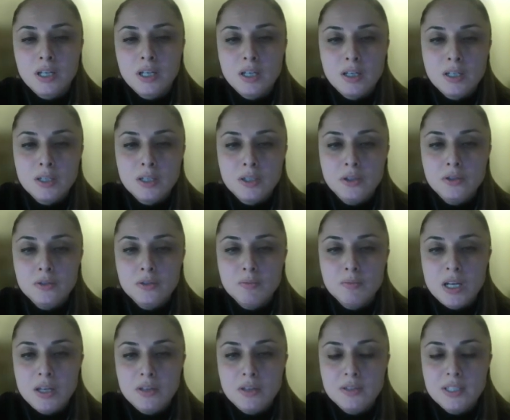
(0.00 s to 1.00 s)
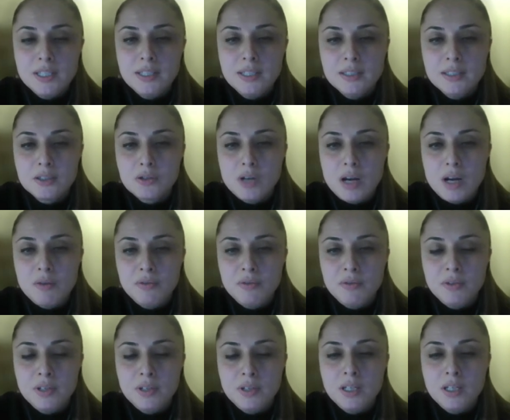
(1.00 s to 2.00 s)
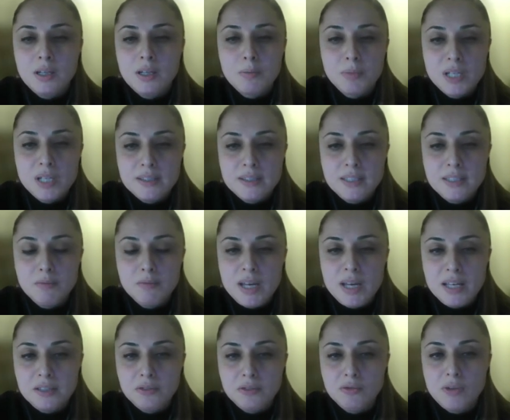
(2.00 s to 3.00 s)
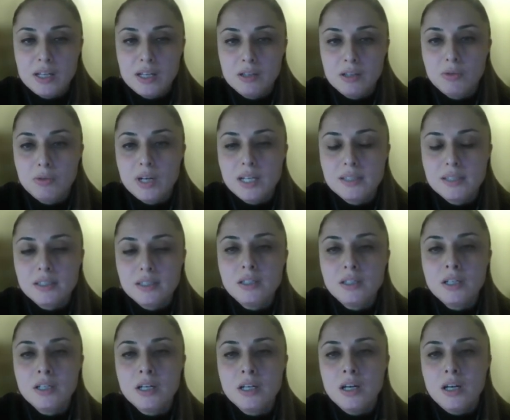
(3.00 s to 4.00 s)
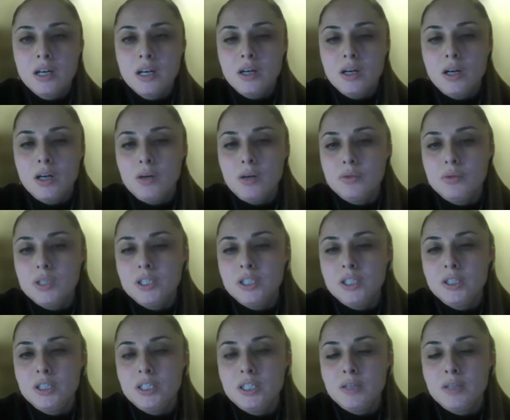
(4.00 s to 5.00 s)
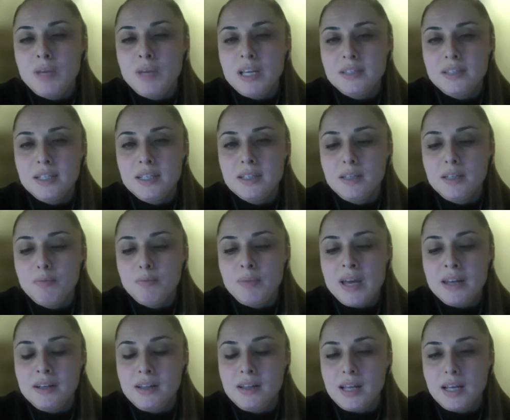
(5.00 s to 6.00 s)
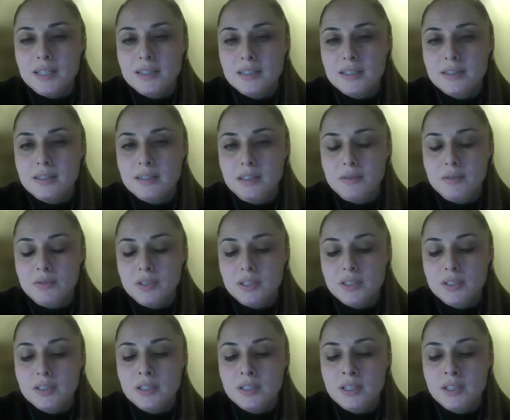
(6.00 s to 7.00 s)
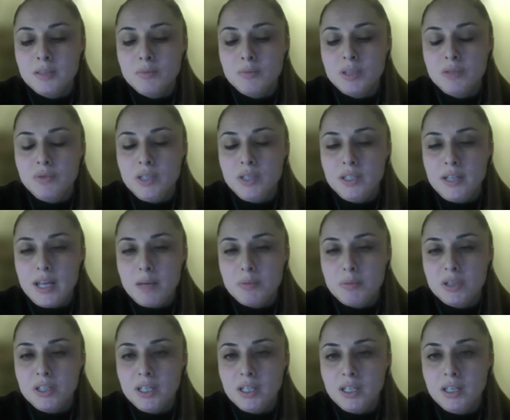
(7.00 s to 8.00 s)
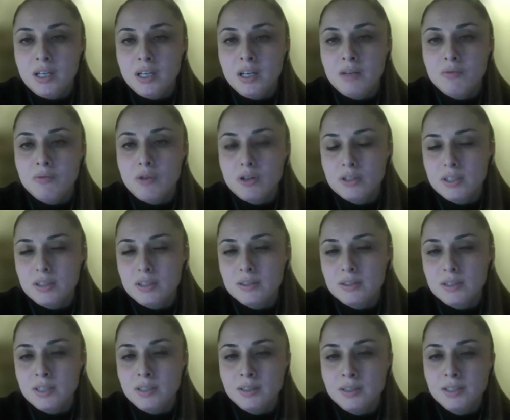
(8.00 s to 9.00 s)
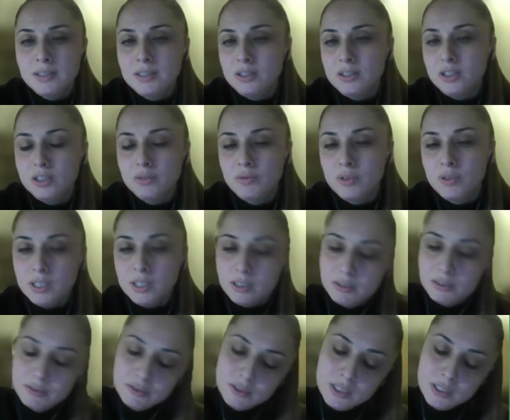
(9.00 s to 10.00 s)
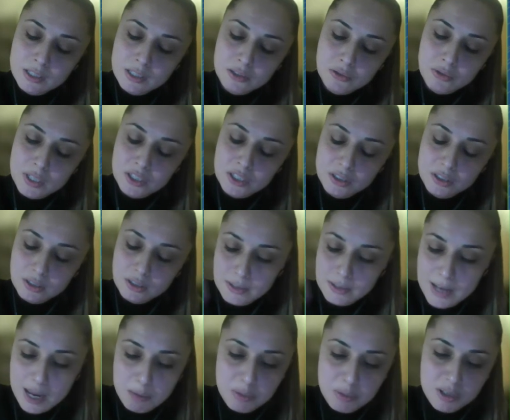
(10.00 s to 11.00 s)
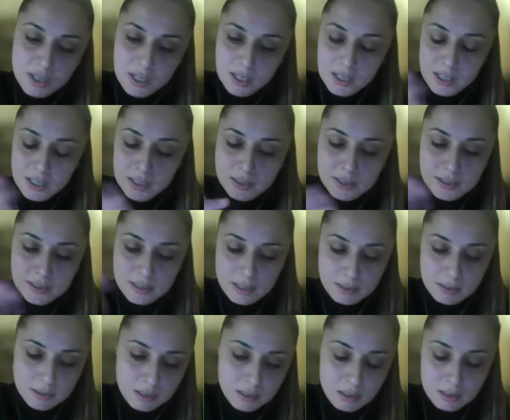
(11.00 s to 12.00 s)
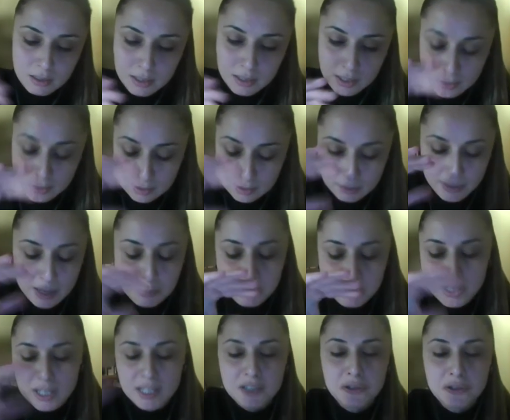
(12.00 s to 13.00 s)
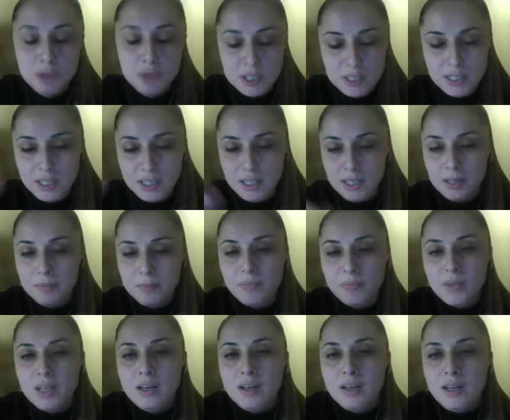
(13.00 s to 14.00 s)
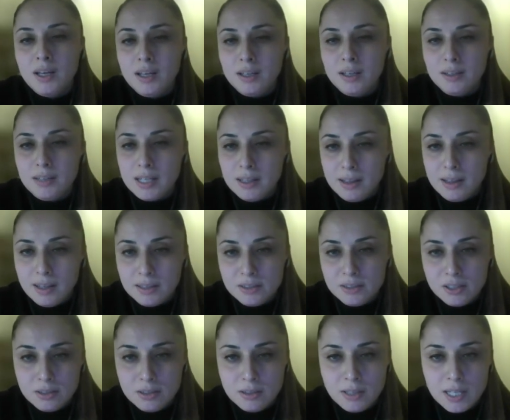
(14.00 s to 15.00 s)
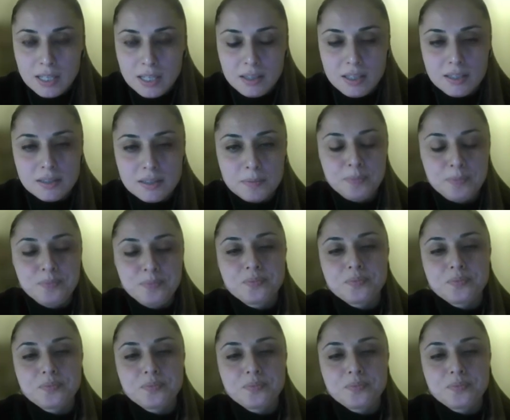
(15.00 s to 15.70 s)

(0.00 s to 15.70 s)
by using this graph Laplacian-based regularizer, which basically penalizes the difference between neighboring voxels. This is just for illustration, the neighboring in the sense, neighboring in 3D, not like this.